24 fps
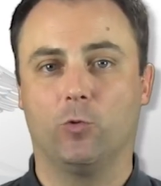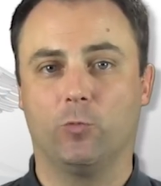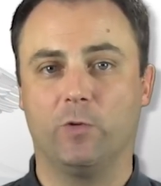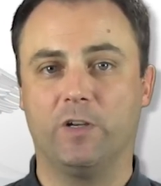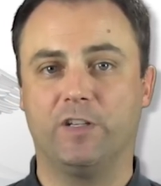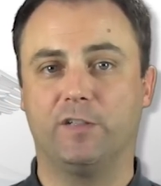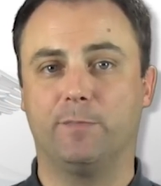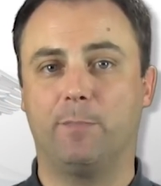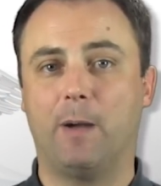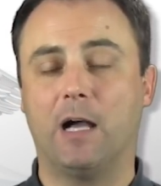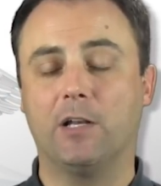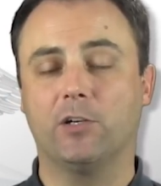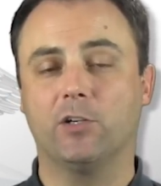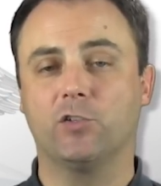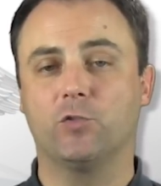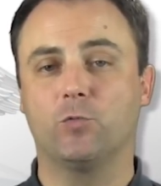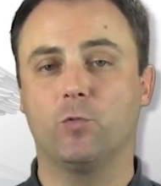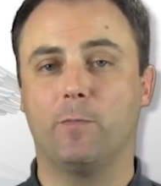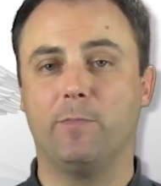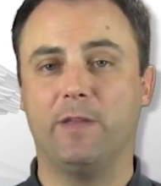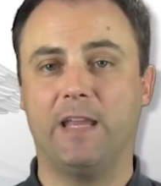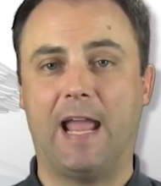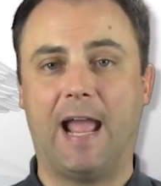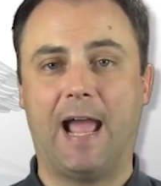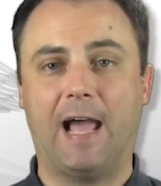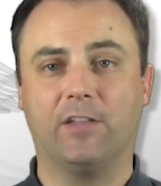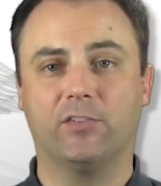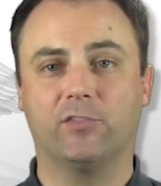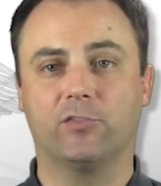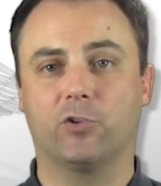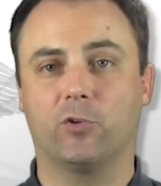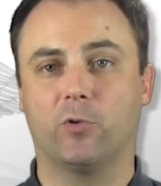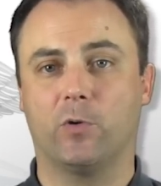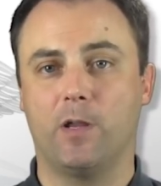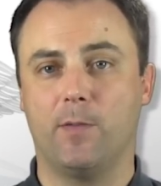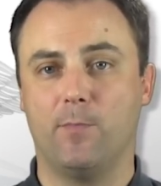Responders will be
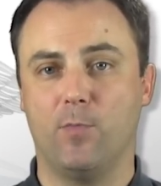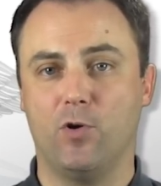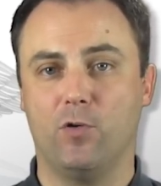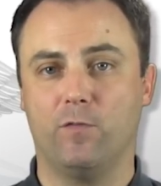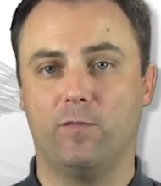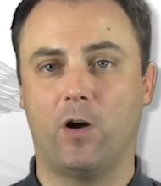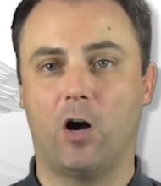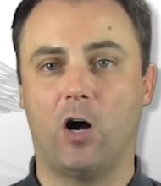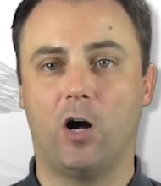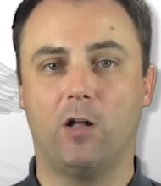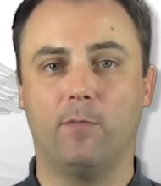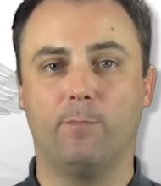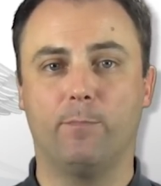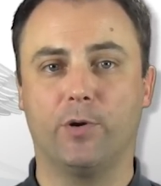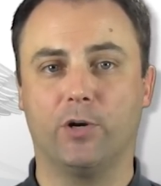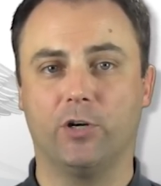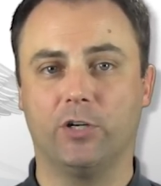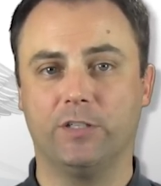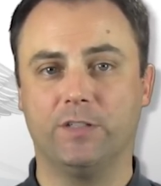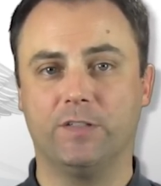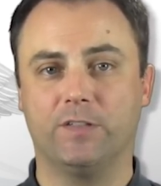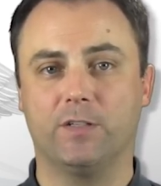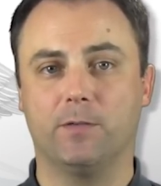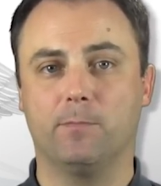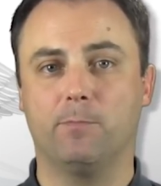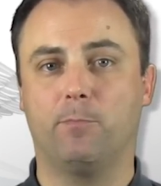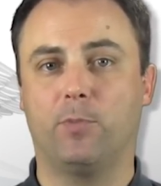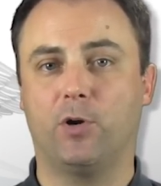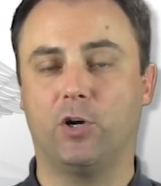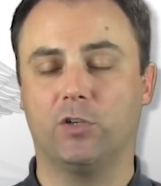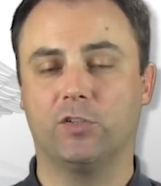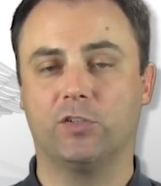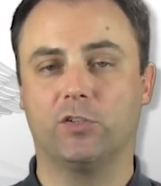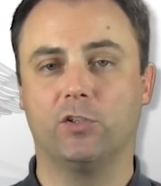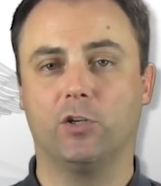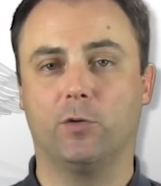asked to remove all burdensome
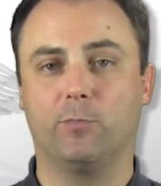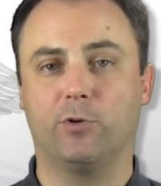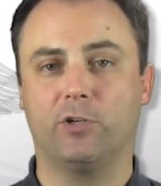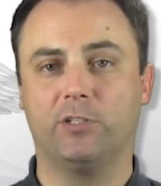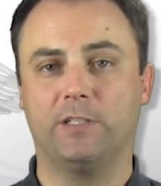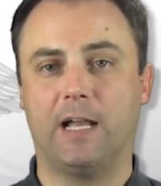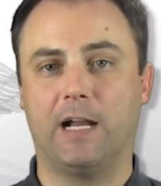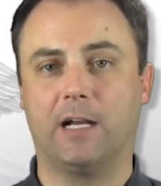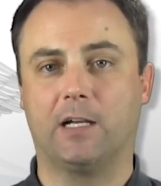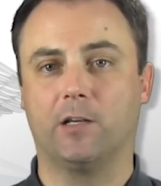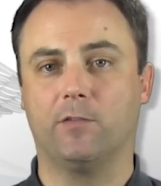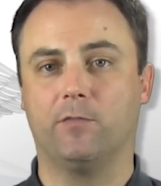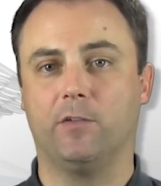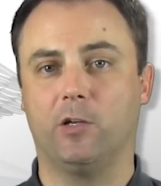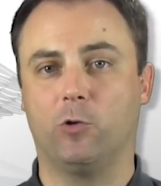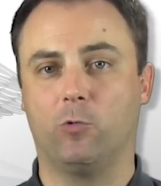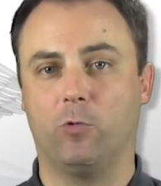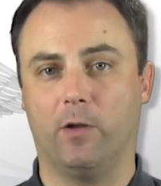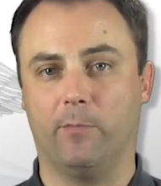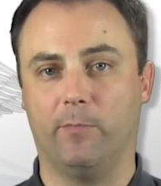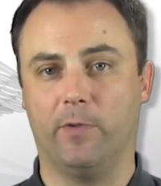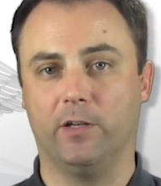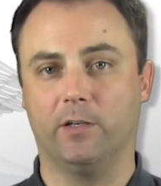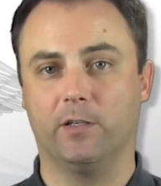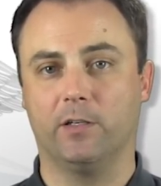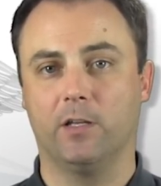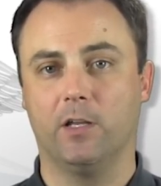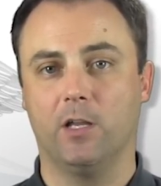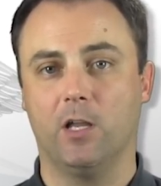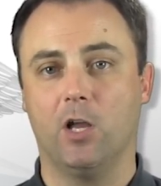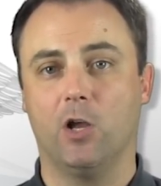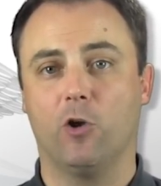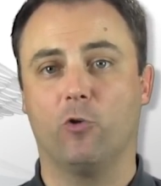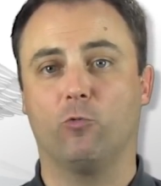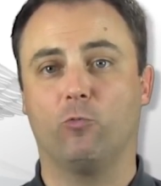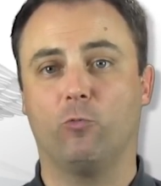personal protective equipment,
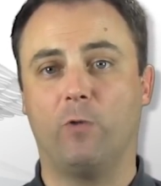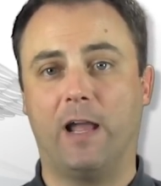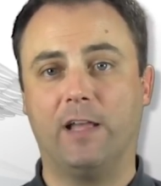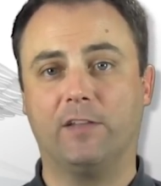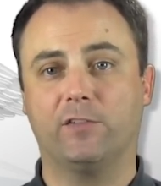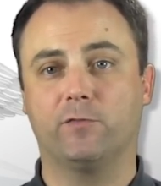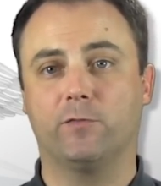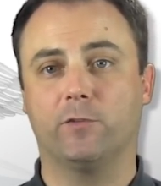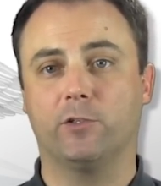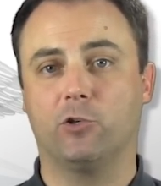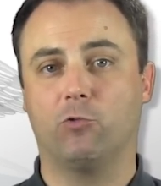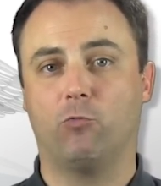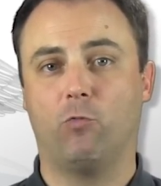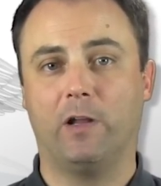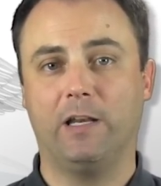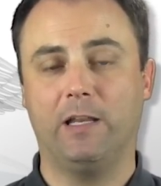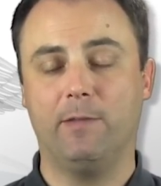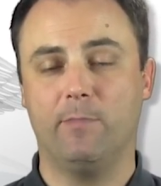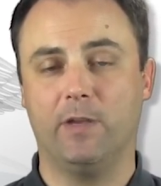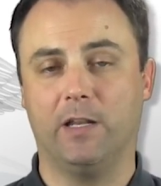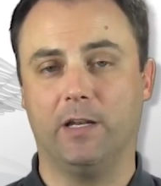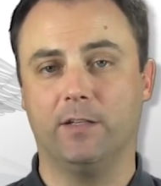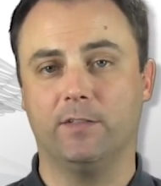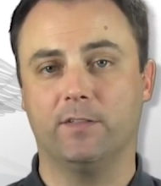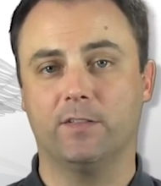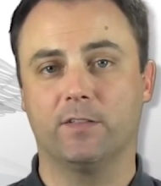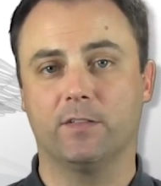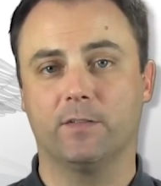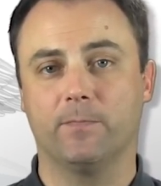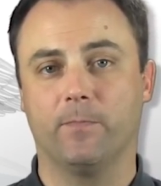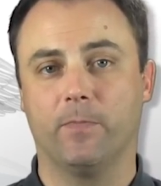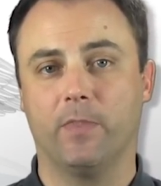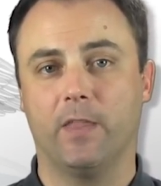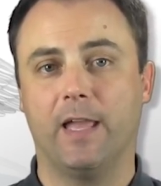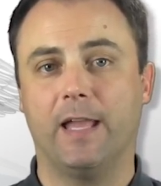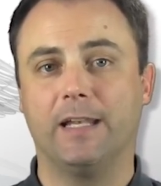rest for 20 minutes,
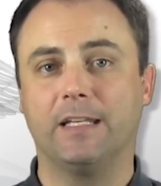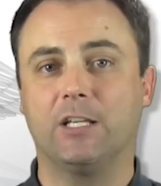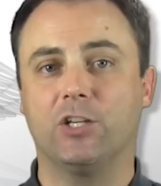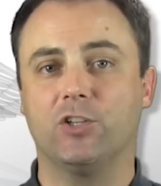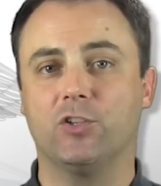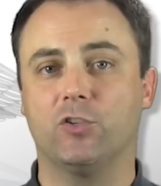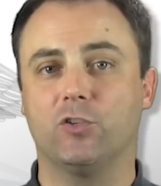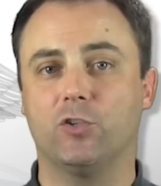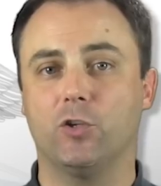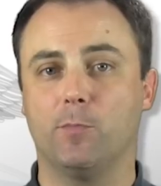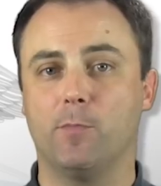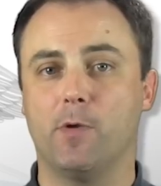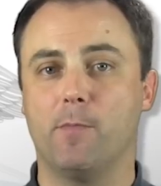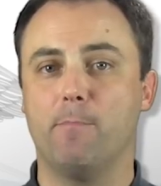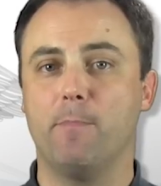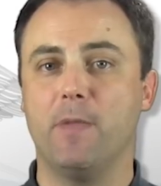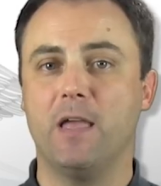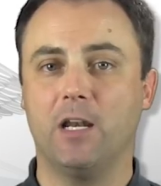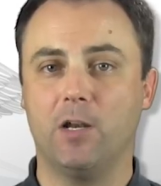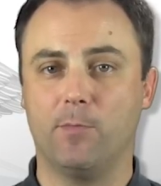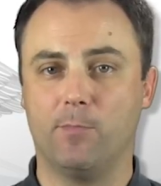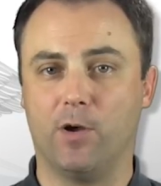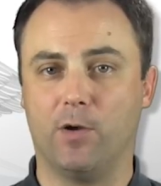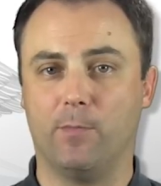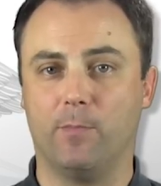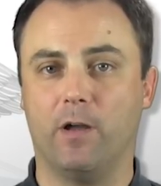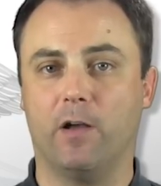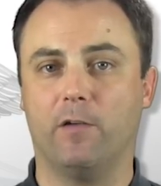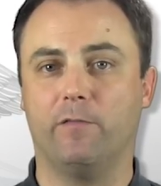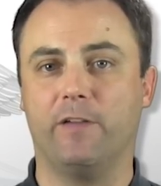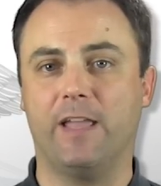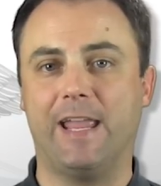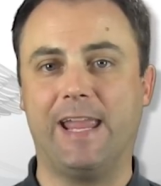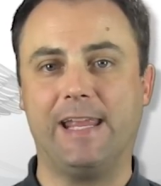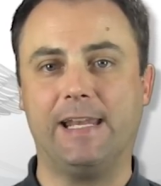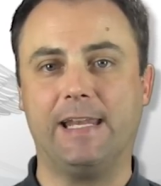and consume a minimum
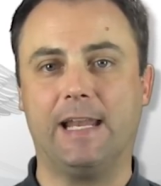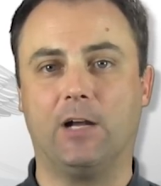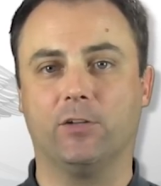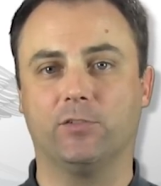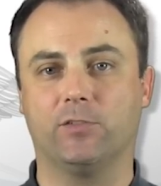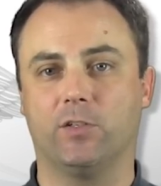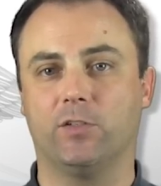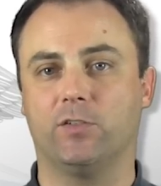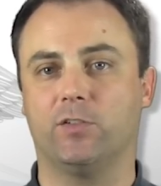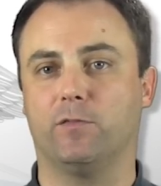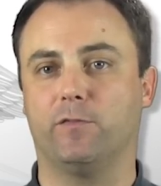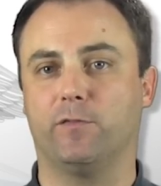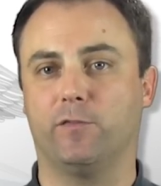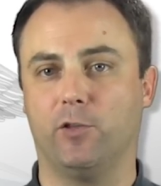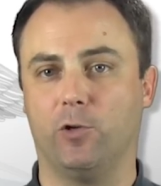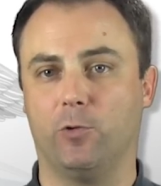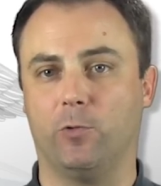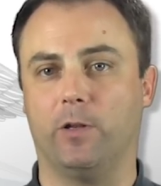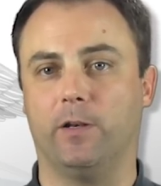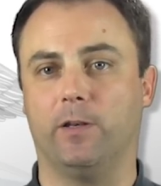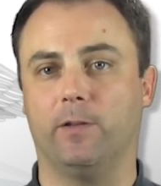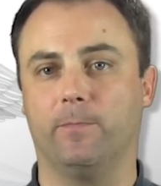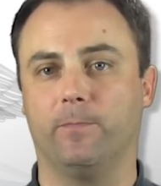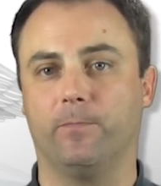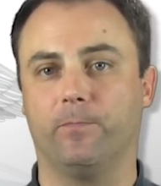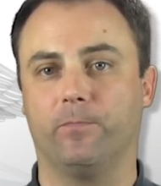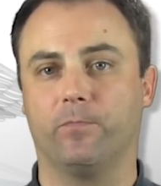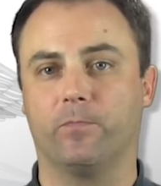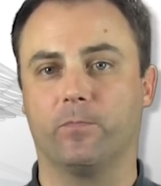of 8 ounces of fluid.